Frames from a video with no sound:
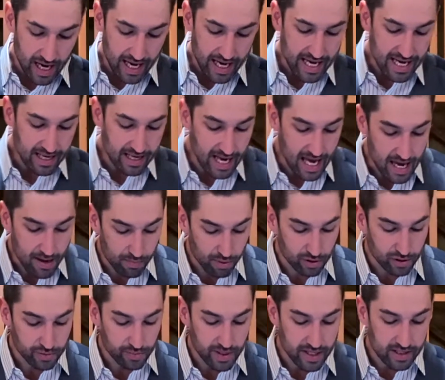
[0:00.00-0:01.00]
He
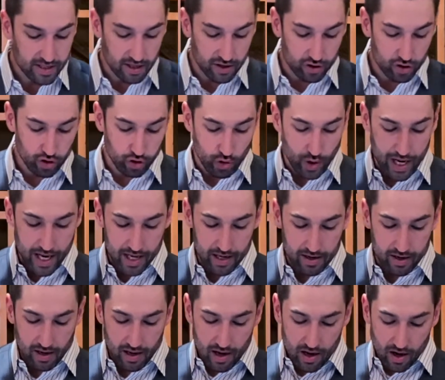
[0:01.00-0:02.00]
enables me to
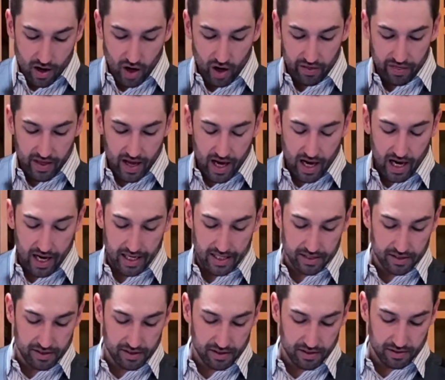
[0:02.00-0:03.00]
tread on the
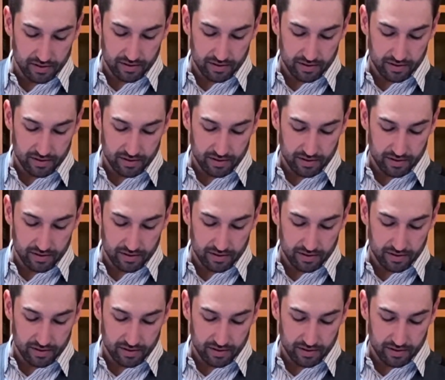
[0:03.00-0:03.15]
heights.